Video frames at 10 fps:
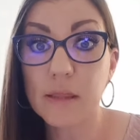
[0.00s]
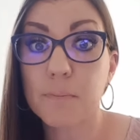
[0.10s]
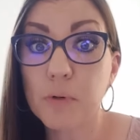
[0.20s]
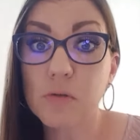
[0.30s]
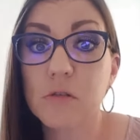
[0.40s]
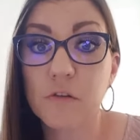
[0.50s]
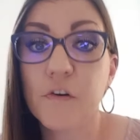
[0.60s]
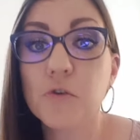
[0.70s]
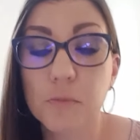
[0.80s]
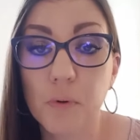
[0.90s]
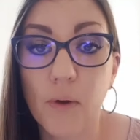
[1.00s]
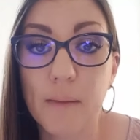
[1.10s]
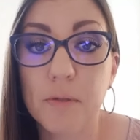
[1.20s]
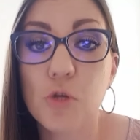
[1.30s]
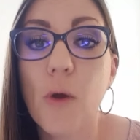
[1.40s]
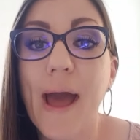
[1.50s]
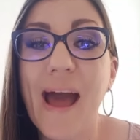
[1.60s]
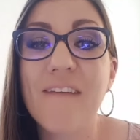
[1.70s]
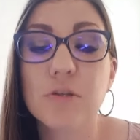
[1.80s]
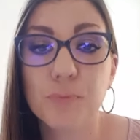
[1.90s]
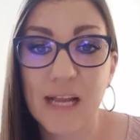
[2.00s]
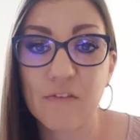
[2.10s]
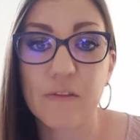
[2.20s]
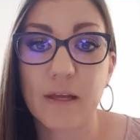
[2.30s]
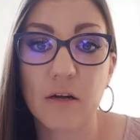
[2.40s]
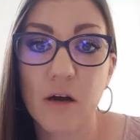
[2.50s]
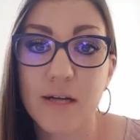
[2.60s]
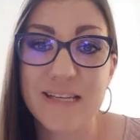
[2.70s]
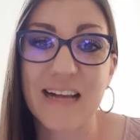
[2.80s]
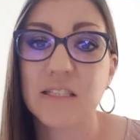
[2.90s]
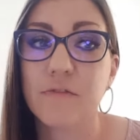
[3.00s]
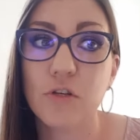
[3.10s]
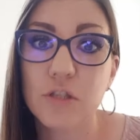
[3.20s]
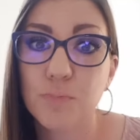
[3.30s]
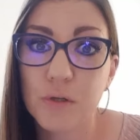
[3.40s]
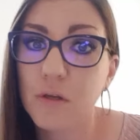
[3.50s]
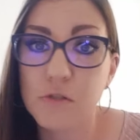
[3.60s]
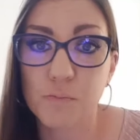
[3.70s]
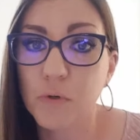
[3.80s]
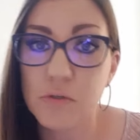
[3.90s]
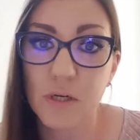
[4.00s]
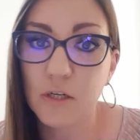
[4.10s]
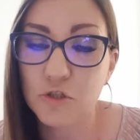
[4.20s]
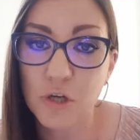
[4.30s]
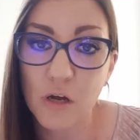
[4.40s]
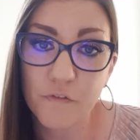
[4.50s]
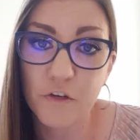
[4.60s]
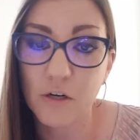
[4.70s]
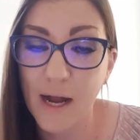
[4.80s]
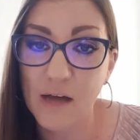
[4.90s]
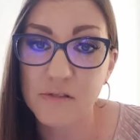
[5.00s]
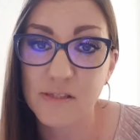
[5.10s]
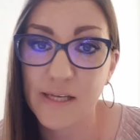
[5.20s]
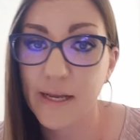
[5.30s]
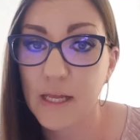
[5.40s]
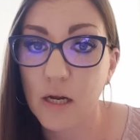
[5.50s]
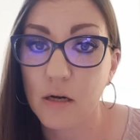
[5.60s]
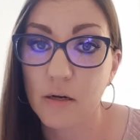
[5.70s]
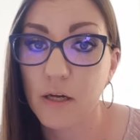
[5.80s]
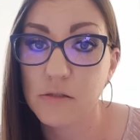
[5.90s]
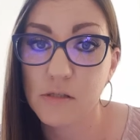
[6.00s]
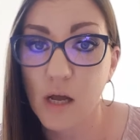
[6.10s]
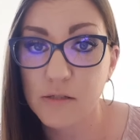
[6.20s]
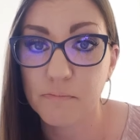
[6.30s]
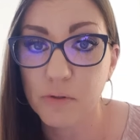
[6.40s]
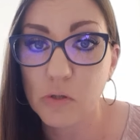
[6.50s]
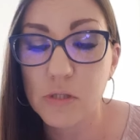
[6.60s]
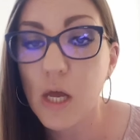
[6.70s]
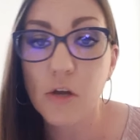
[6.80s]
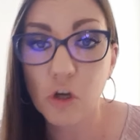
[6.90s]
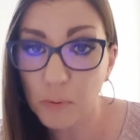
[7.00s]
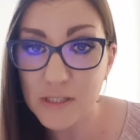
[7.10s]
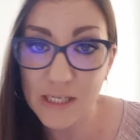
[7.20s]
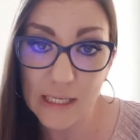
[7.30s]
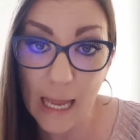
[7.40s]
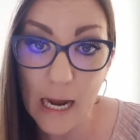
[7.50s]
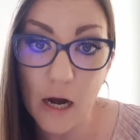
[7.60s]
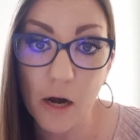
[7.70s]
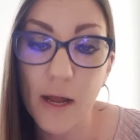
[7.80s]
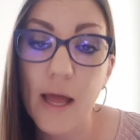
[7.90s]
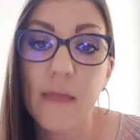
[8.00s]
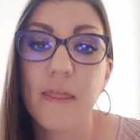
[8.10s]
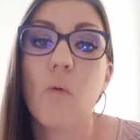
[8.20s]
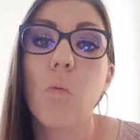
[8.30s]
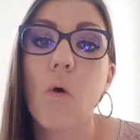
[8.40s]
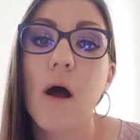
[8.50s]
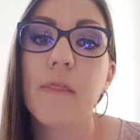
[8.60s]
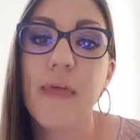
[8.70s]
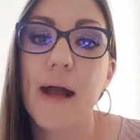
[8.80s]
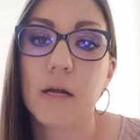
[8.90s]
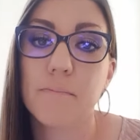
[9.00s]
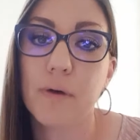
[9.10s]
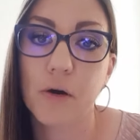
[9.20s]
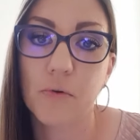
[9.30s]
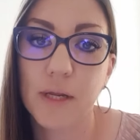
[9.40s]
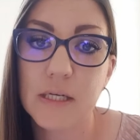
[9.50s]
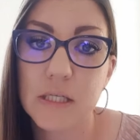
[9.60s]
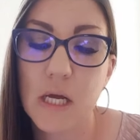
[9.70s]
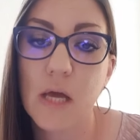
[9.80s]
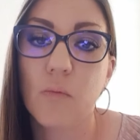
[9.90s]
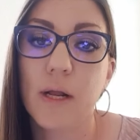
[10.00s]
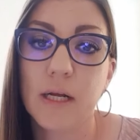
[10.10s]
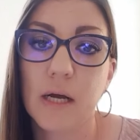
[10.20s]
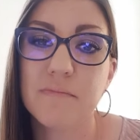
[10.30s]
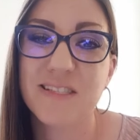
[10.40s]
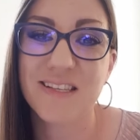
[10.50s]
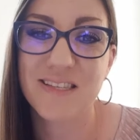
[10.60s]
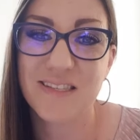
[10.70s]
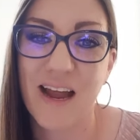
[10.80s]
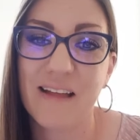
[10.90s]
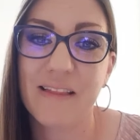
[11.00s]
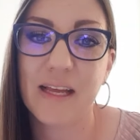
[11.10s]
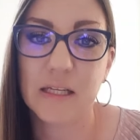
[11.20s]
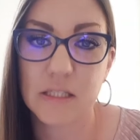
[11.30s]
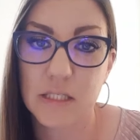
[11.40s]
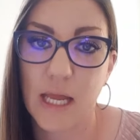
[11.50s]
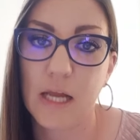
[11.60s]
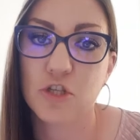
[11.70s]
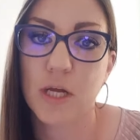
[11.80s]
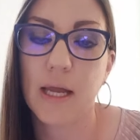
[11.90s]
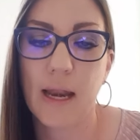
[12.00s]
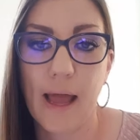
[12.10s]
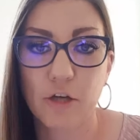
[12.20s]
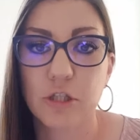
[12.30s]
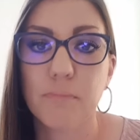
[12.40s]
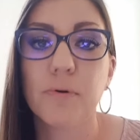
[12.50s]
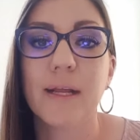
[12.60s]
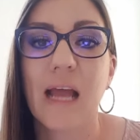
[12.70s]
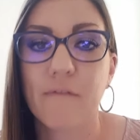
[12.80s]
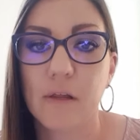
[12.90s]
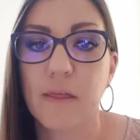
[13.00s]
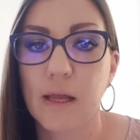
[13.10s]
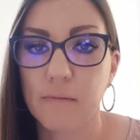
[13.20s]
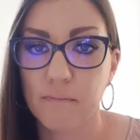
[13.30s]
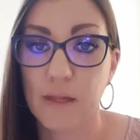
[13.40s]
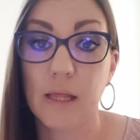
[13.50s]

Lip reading: The boots are the focal point, but you have to put everything in context. If you just put those boots on a shelf in your house and said, here's these awesome boots, nobody's going to care. They want that component when it comes to styling and staging and actually putting everything,